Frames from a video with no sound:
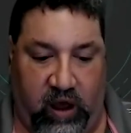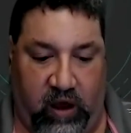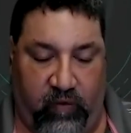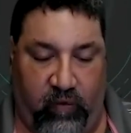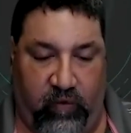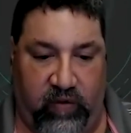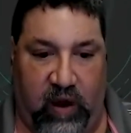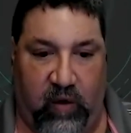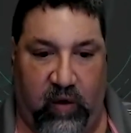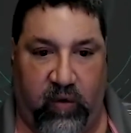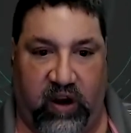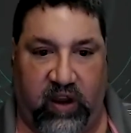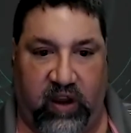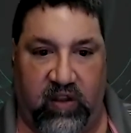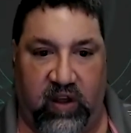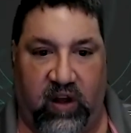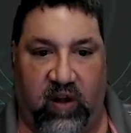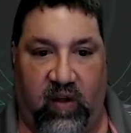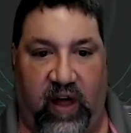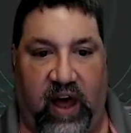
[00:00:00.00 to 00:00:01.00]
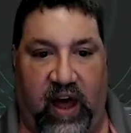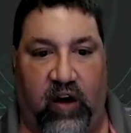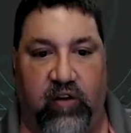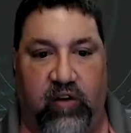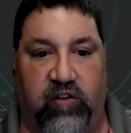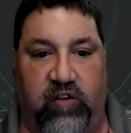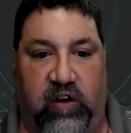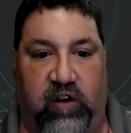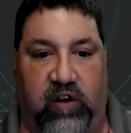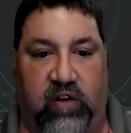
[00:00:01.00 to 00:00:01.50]
network in the cloud
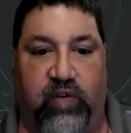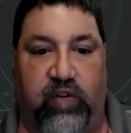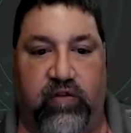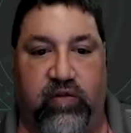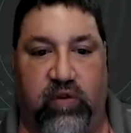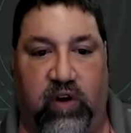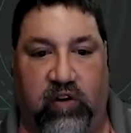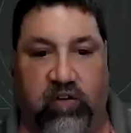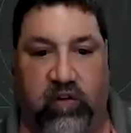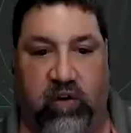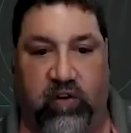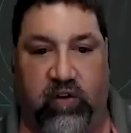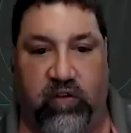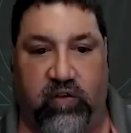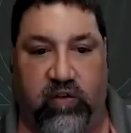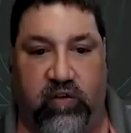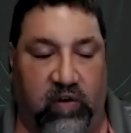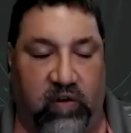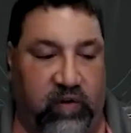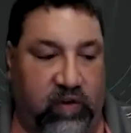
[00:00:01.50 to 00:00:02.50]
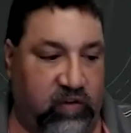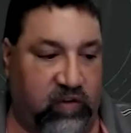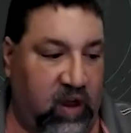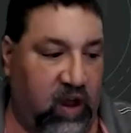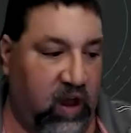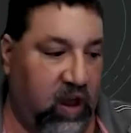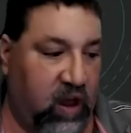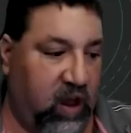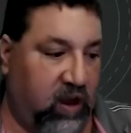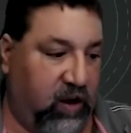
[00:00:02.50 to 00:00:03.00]
to infrastructure as a service.
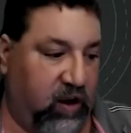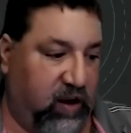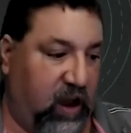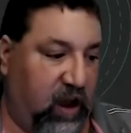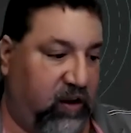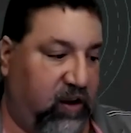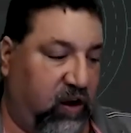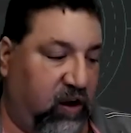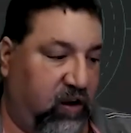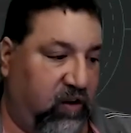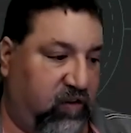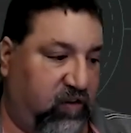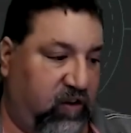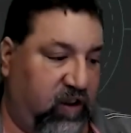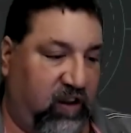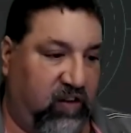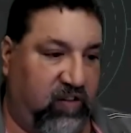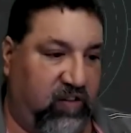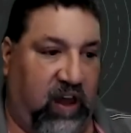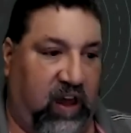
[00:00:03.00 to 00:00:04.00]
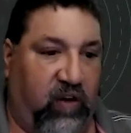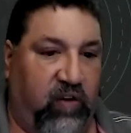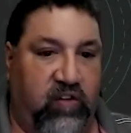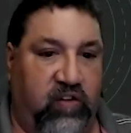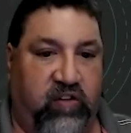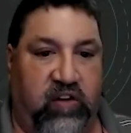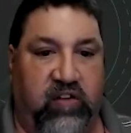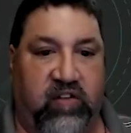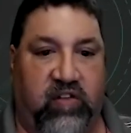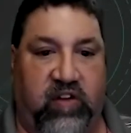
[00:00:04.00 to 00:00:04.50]
Now you're going to see
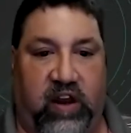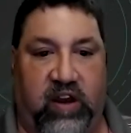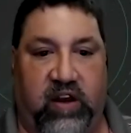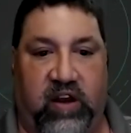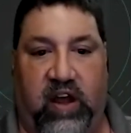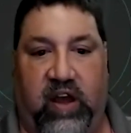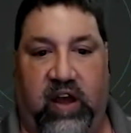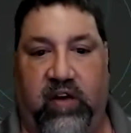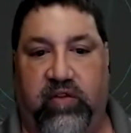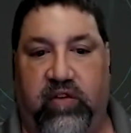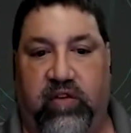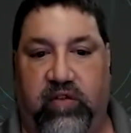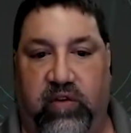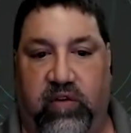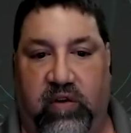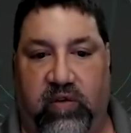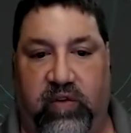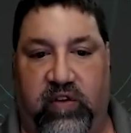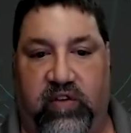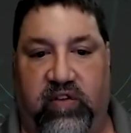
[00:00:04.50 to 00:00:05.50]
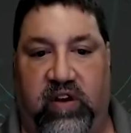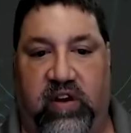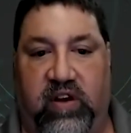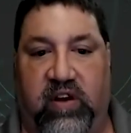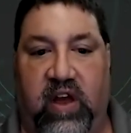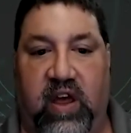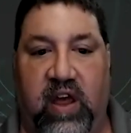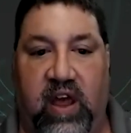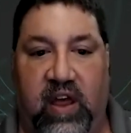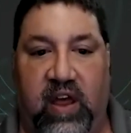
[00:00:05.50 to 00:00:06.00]
intelligent data as a service and
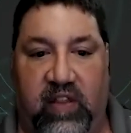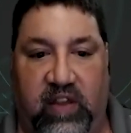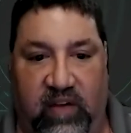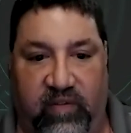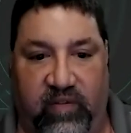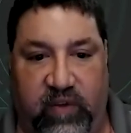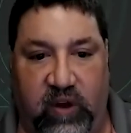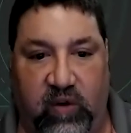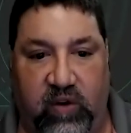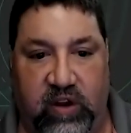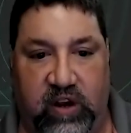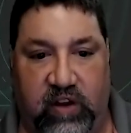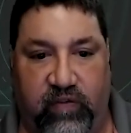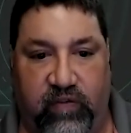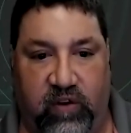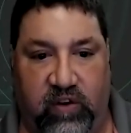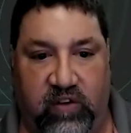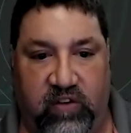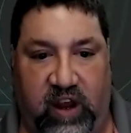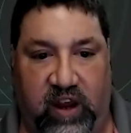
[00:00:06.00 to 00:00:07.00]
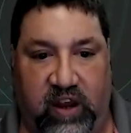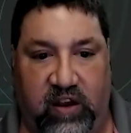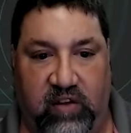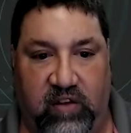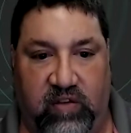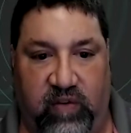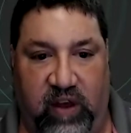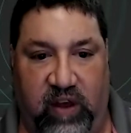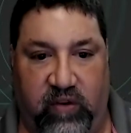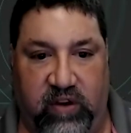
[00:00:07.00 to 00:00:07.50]
the ability for data to
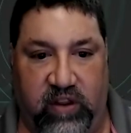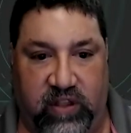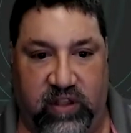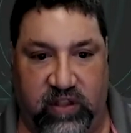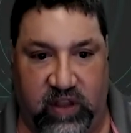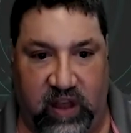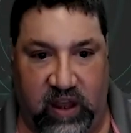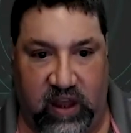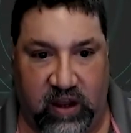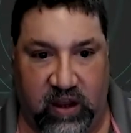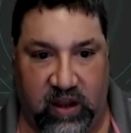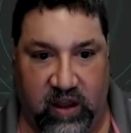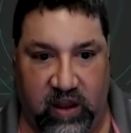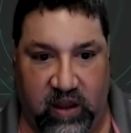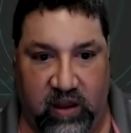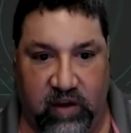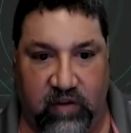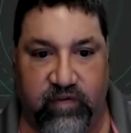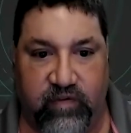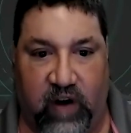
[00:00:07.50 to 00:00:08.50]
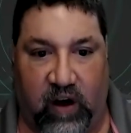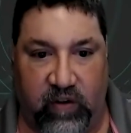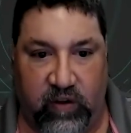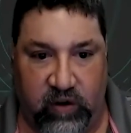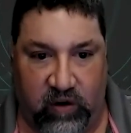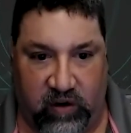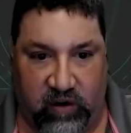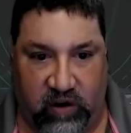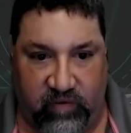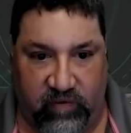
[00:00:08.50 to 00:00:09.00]
be able to think, follow
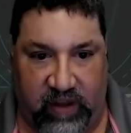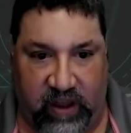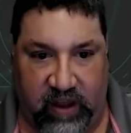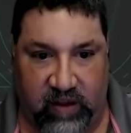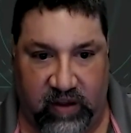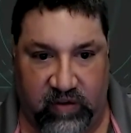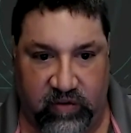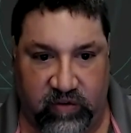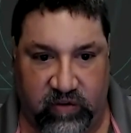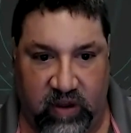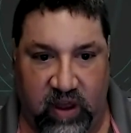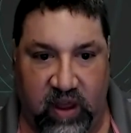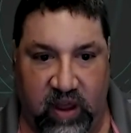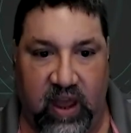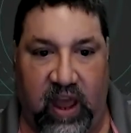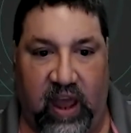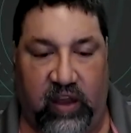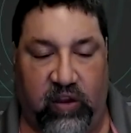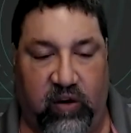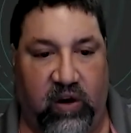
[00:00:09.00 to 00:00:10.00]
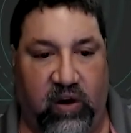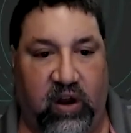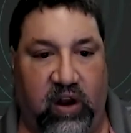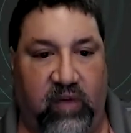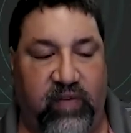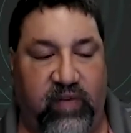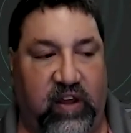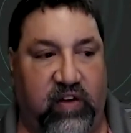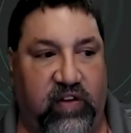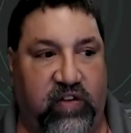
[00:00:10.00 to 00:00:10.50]
your commands, and you're going to
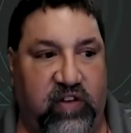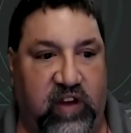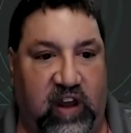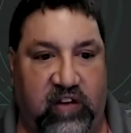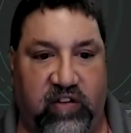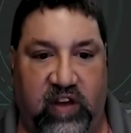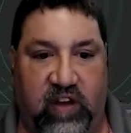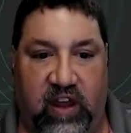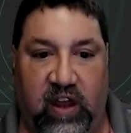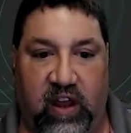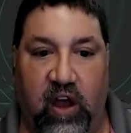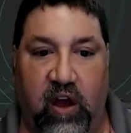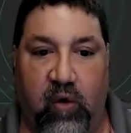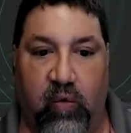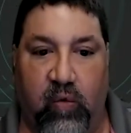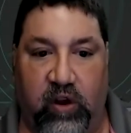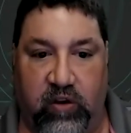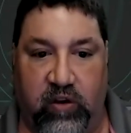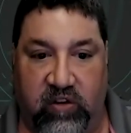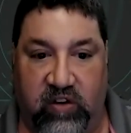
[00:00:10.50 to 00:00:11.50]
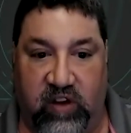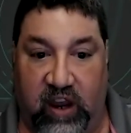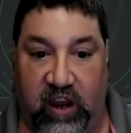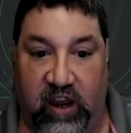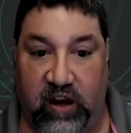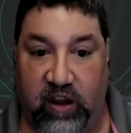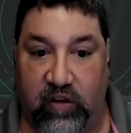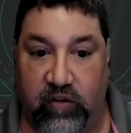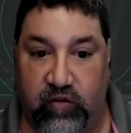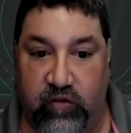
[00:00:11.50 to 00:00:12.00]
be assessing what your data
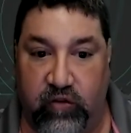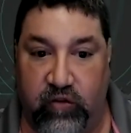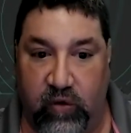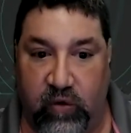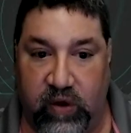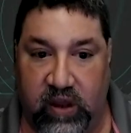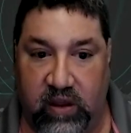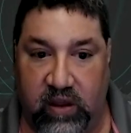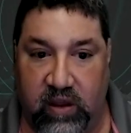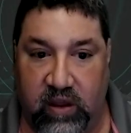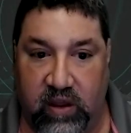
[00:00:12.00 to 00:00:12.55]
is doing